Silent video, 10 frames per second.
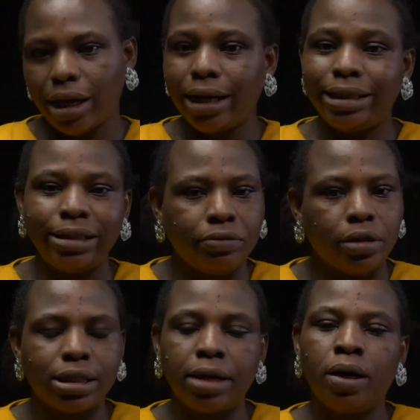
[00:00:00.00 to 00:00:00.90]
I didn't even
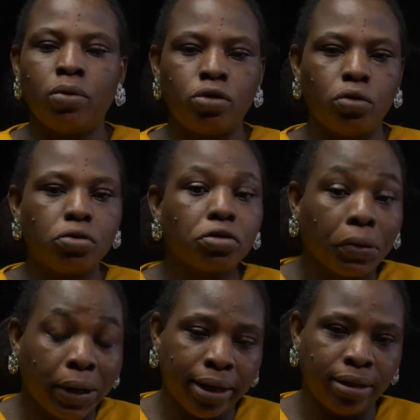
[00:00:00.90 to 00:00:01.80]
ask him, I was just
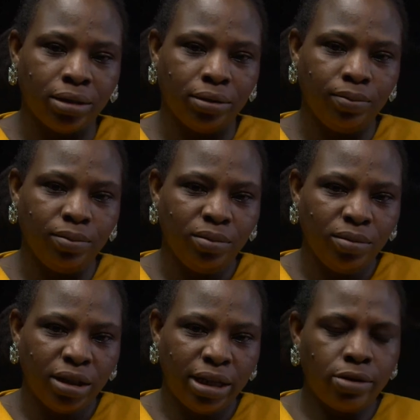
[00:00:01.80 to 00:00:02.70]
crying.
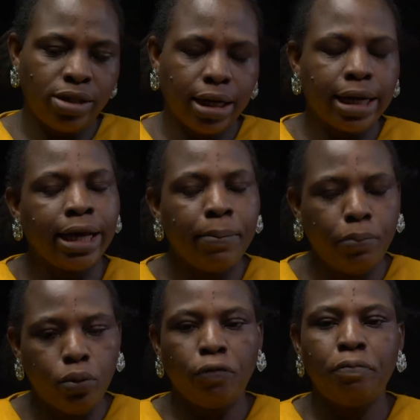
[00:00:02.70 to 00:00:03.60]
And I said, Can I
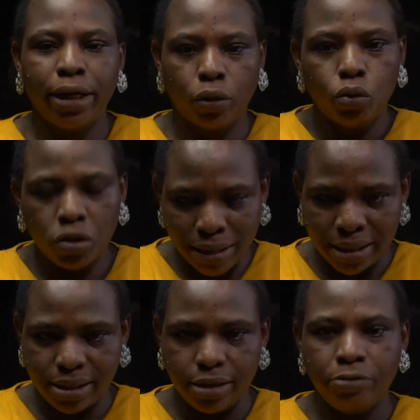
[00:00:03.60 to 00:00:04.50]
pull off my clothes
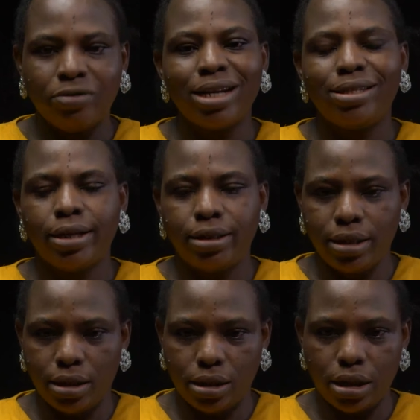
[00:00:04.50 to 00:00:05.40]
myself? I said,
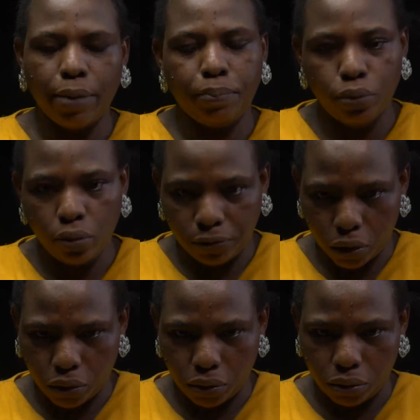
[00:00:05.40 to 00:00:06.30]
Yes. I pull off
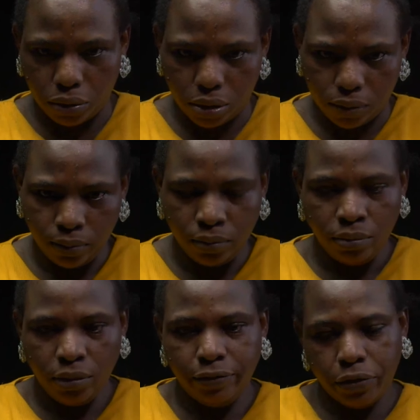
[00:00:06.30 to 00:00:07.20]
the clothes.
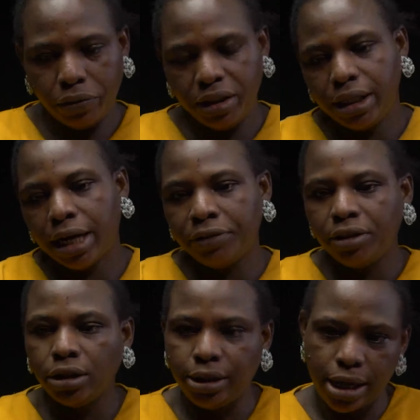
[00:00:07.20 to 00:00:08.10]
They've already
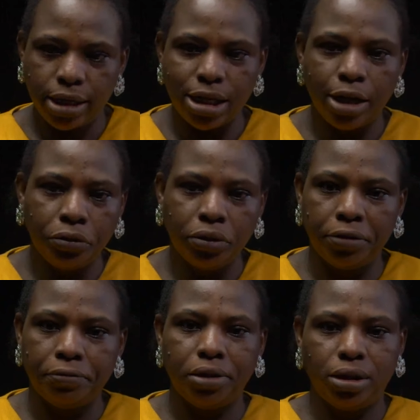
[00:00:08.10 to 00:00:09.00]
arranged the theater, done
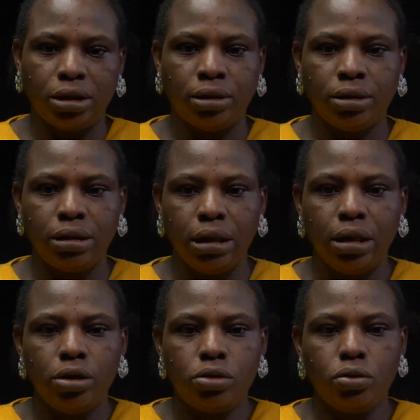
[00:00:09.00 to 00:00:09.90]
everything.
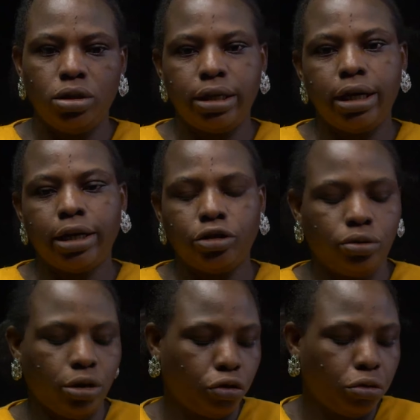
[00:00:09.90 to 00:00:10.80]
So he said I
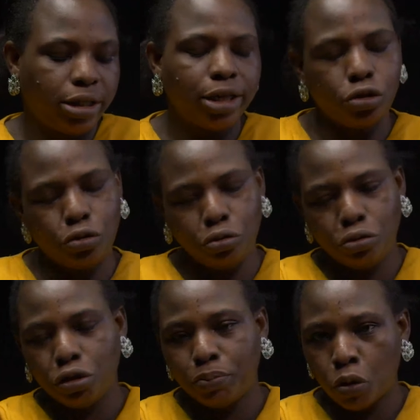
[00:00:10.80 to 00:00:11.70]
should, they should set two
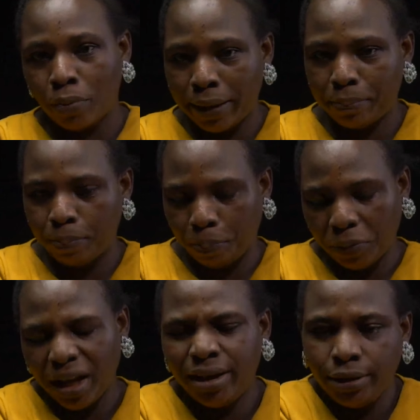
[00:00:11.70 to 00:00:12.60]
drips on my
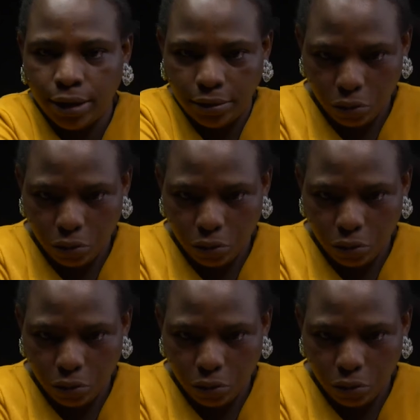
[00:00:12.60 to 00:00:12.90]
hand,